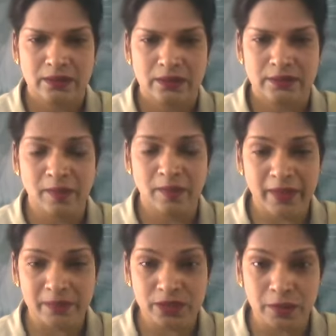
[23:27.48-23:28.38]

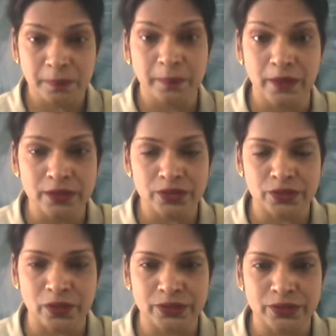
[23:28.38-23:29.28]
Sometimes it burns
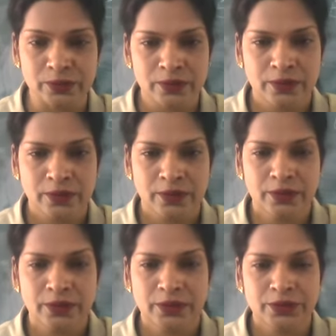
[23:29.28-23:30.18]
also.
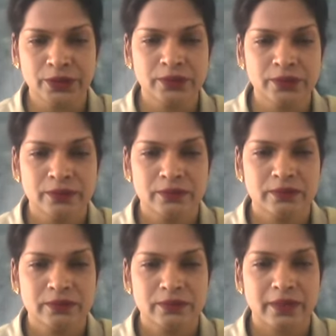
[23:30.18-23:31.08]
So
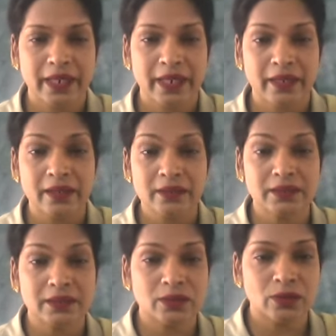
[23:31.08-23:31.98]

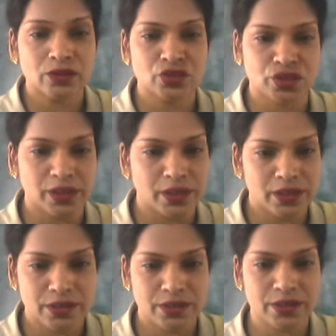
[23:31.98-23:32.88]
energy got
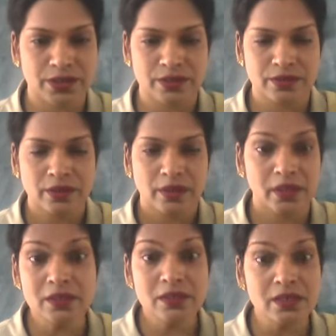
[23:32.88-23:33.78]
changed.
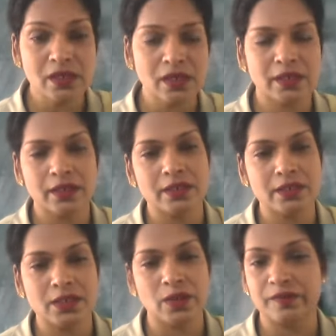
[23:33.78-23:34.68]
Internal
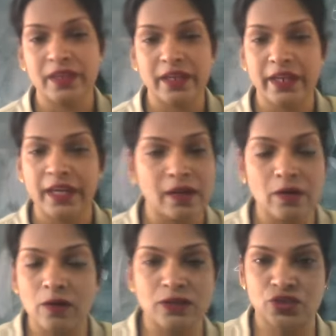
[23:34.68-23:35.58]
energy of that air
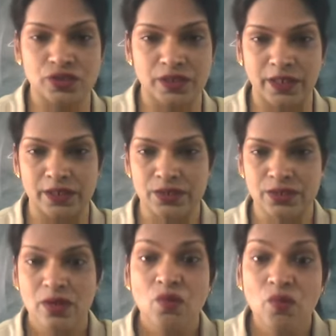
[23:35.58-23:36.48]
got changed.
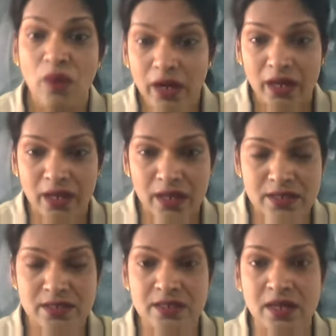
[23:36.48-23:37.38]
Work
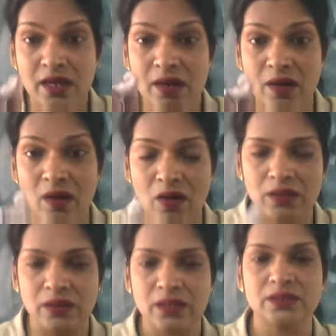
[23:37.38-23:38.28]
is done
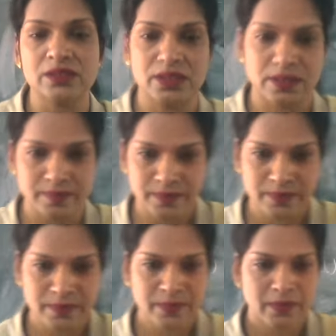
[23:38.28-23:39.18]
on the system.
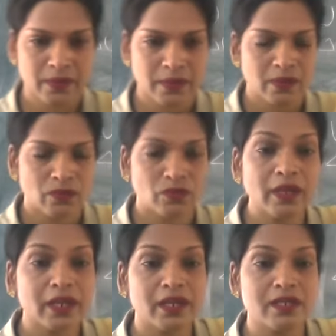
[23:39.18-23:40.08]

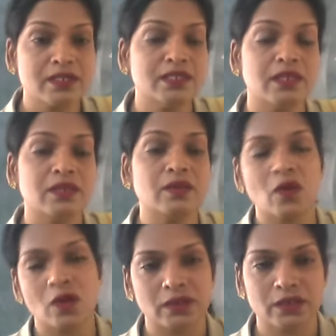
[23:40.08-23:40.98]
Work is done
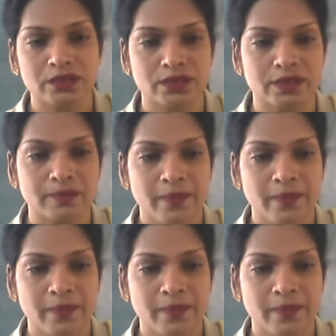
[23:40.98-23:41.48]
on the system.